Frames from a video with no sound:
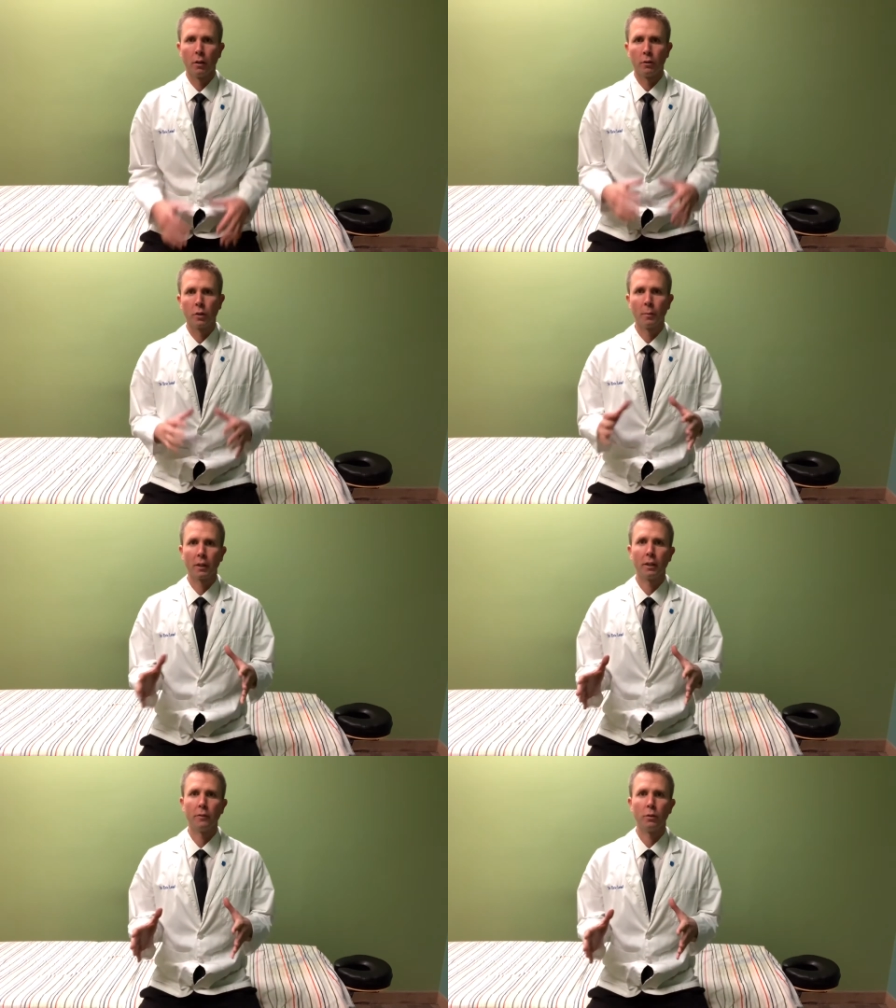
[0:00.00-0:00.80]
So I'm going
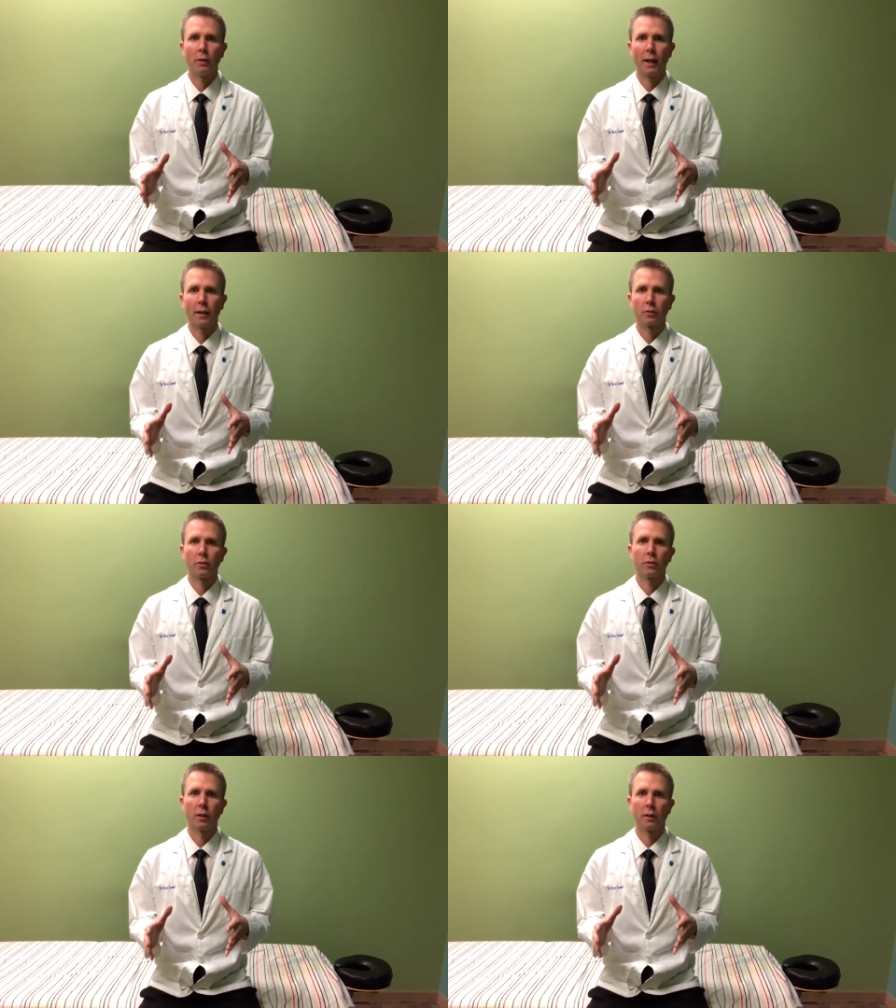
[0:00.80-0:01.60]
to give you an
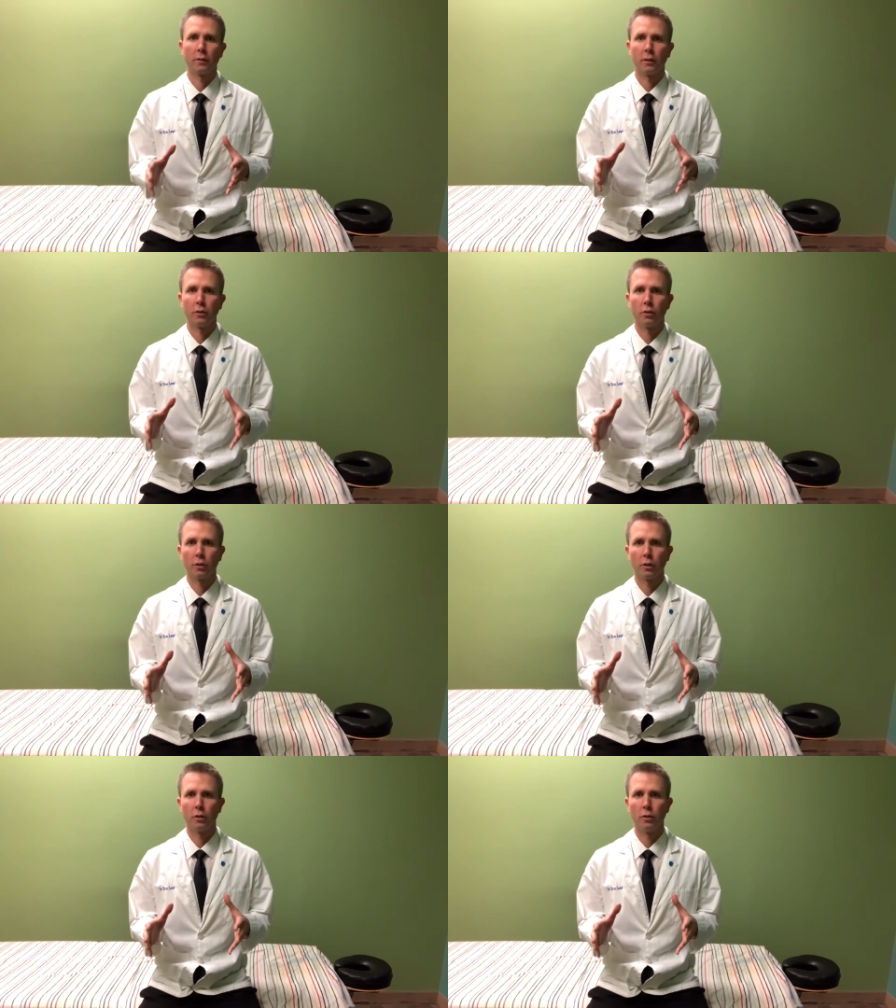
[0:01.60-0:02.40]
exercise that you're
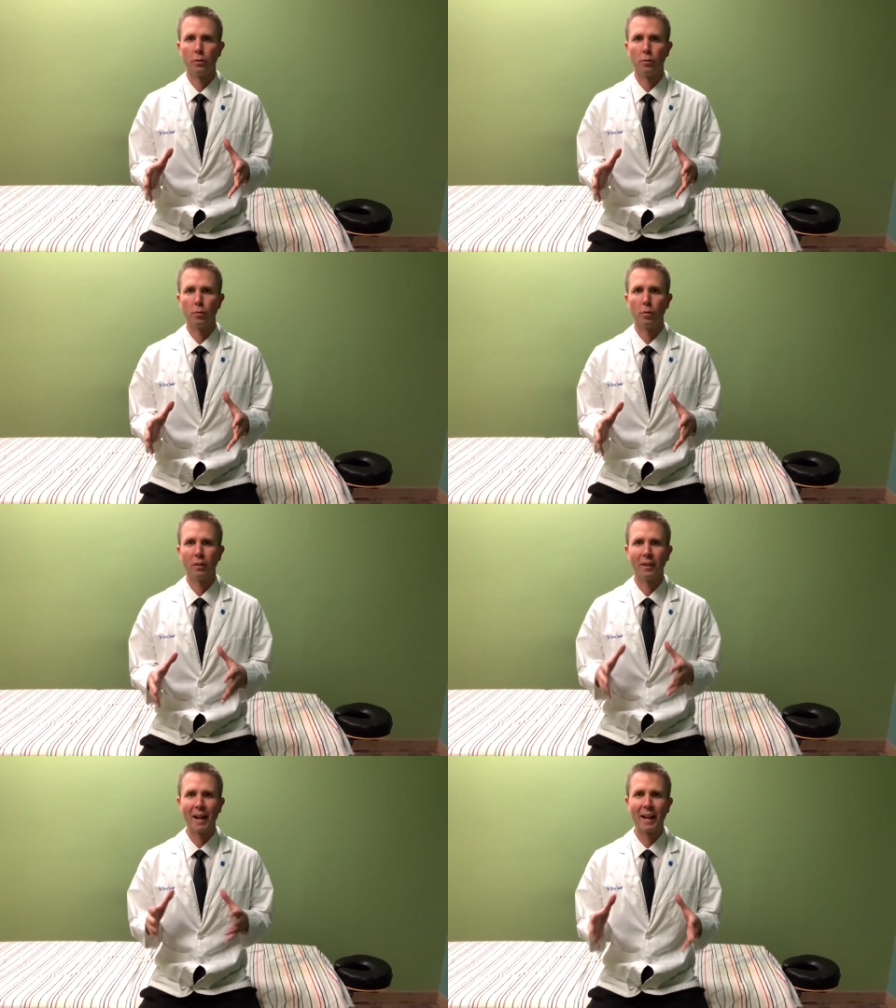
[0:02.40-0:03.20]
going to do
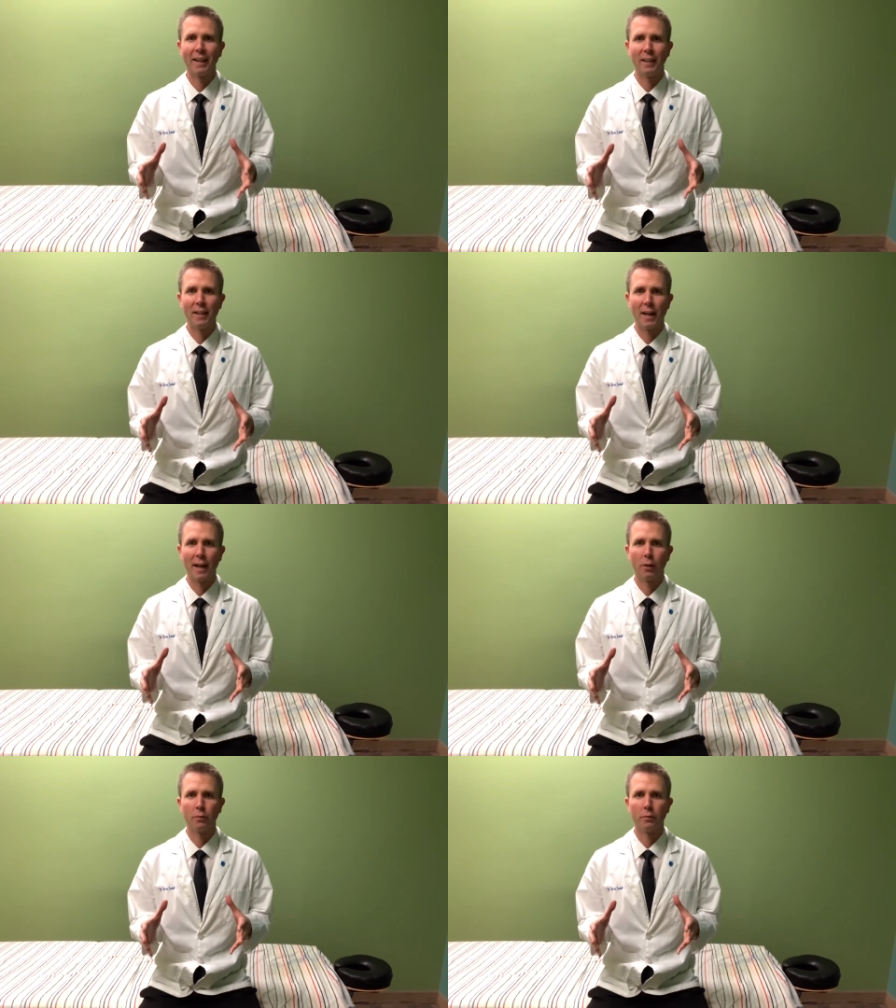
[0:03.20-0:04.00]
lying down.